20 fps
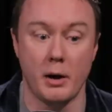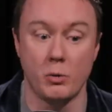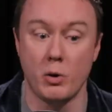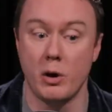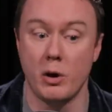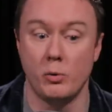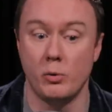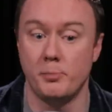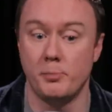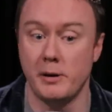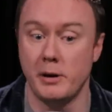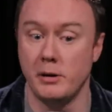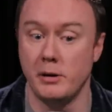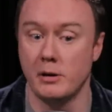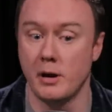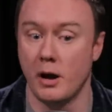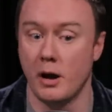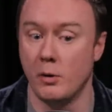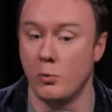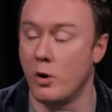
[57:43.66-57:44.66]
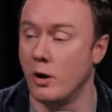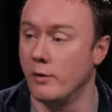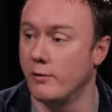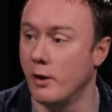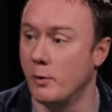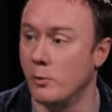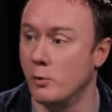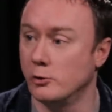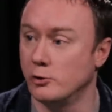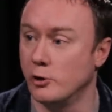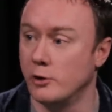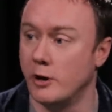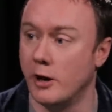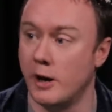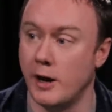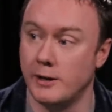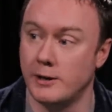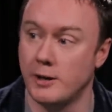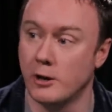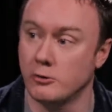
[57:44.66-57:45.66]
it, it, would be uh, Wi-Fi Wars on
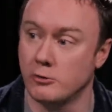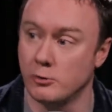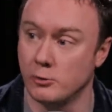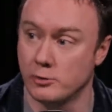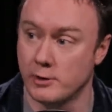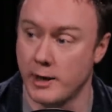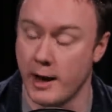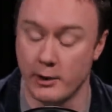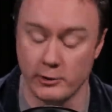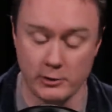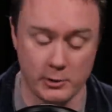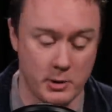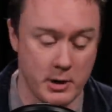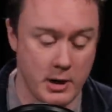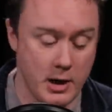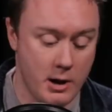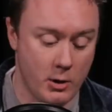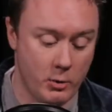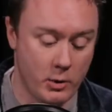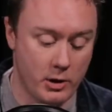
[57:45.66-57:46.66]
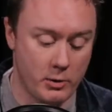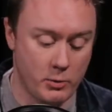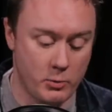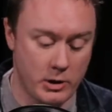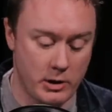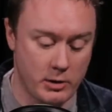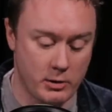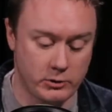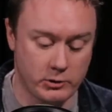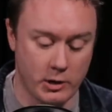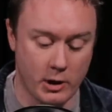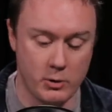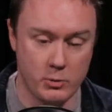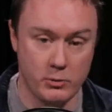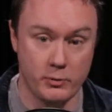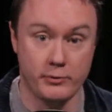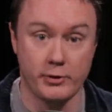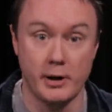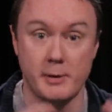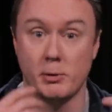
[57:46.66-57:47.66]
an industrial scale. So,
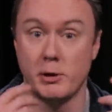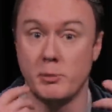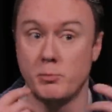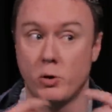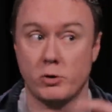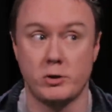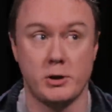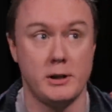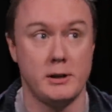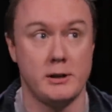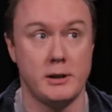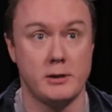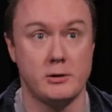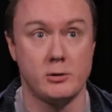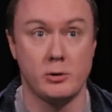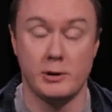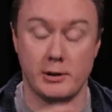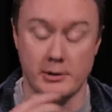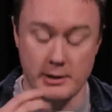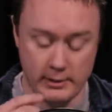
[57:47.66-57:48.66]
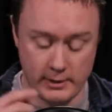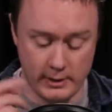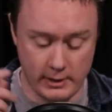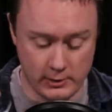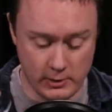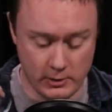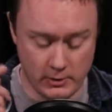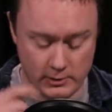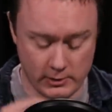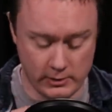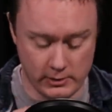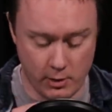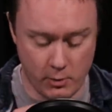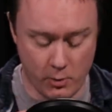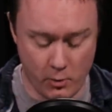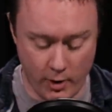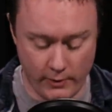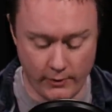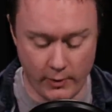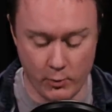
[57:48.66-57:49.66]
so for anybody watching this or listening to this who doesn't know
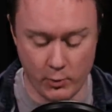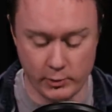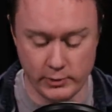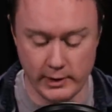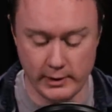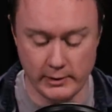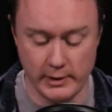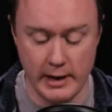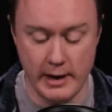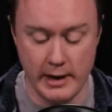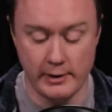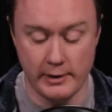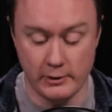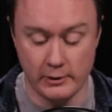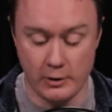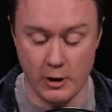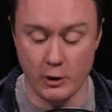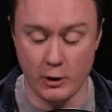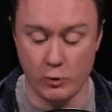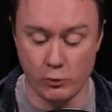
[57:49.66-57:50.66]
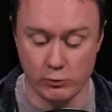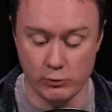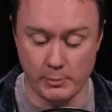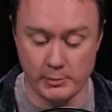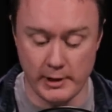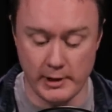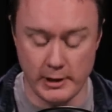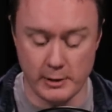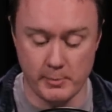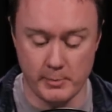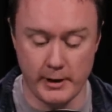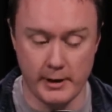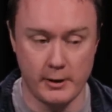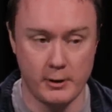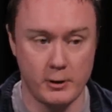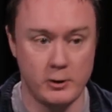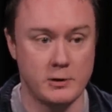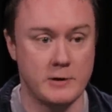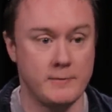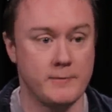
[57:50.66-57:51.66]
what Wi-Fi Wars is, there's a guy called Rob Sedgebeer
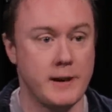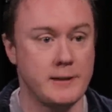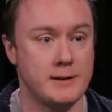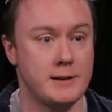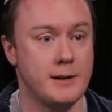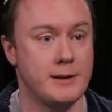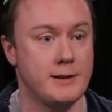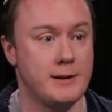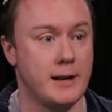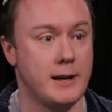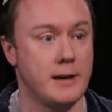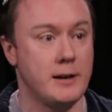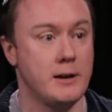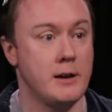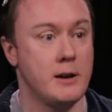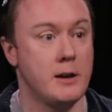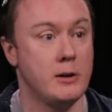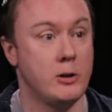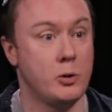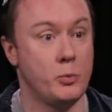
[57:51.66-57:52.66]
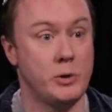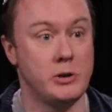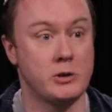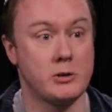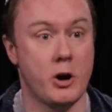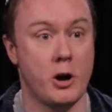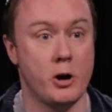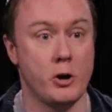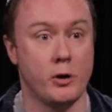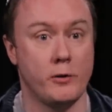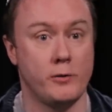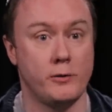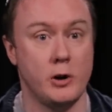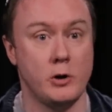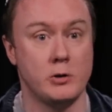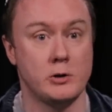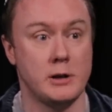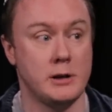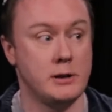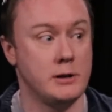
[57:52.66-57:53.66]
who's invented a thing that we started off
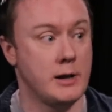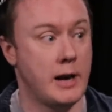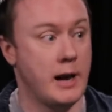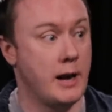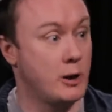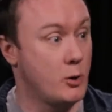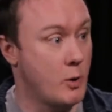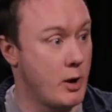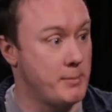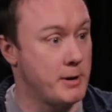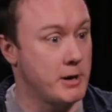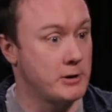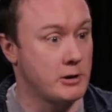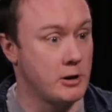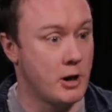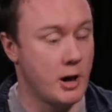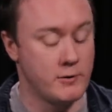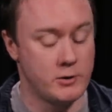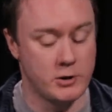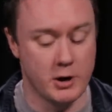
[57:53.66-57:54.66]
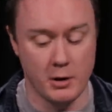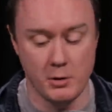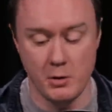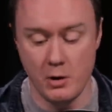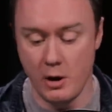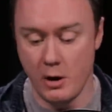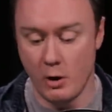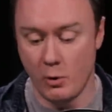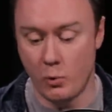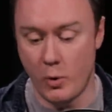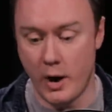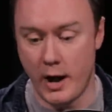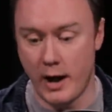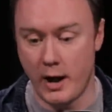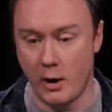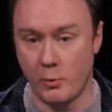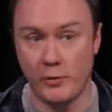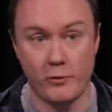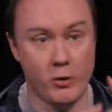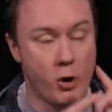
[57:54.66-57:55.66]
using at Go 8-Bit as a live show,
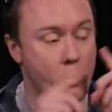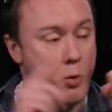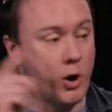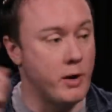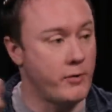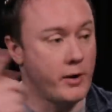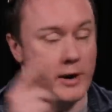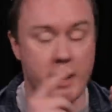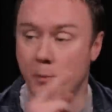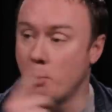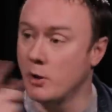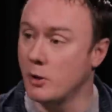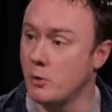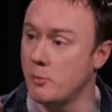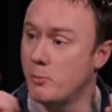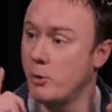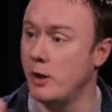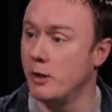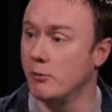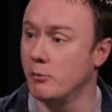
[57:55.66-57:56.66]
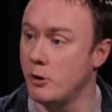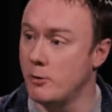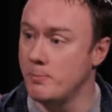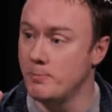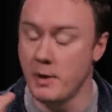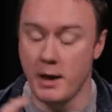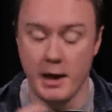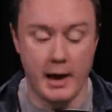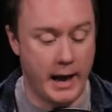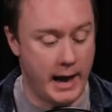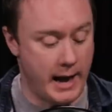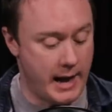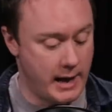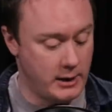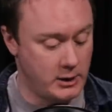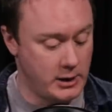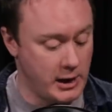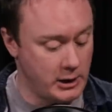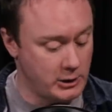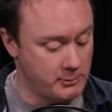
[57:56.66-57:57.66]
where we've got a Wi-Fi network that we put in the room,
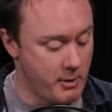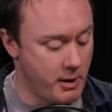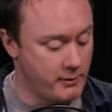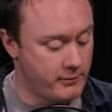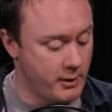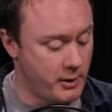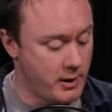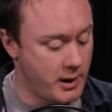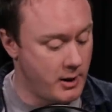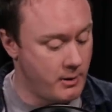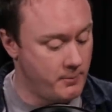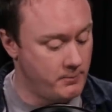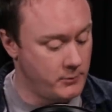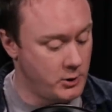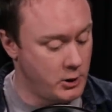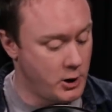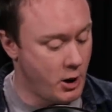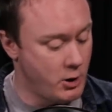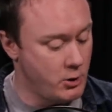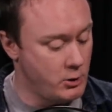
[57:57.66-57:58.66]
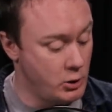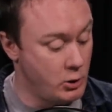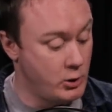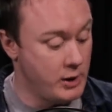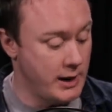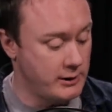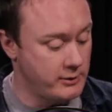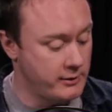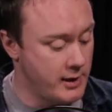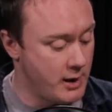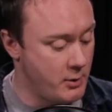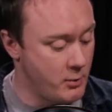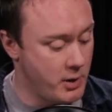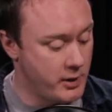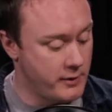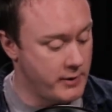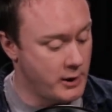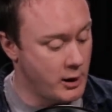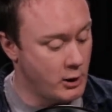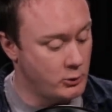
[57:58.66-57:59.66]
and you get your smartphone out, you go, you connect to the
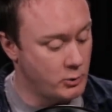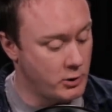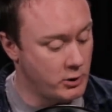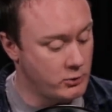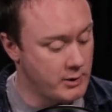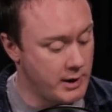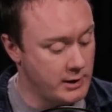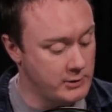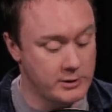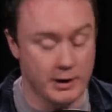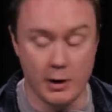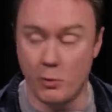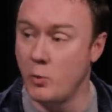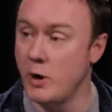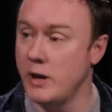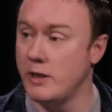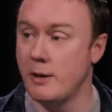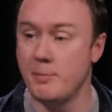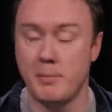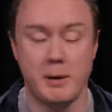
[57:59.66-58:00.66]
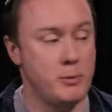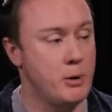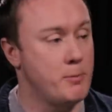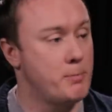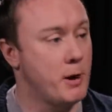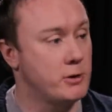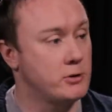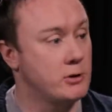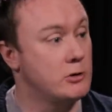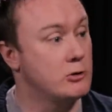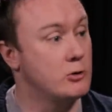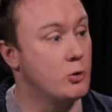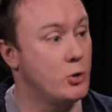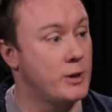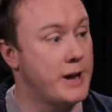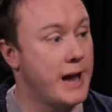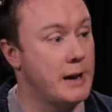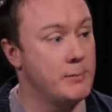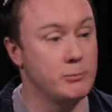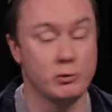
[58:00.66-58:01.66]
network, and then go to an address, and we then beam you buttons or
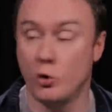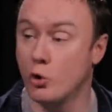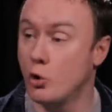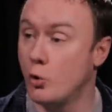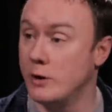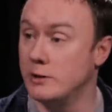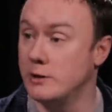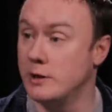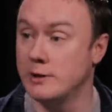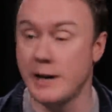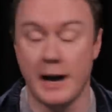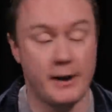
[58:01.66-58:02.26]
games or quizzes,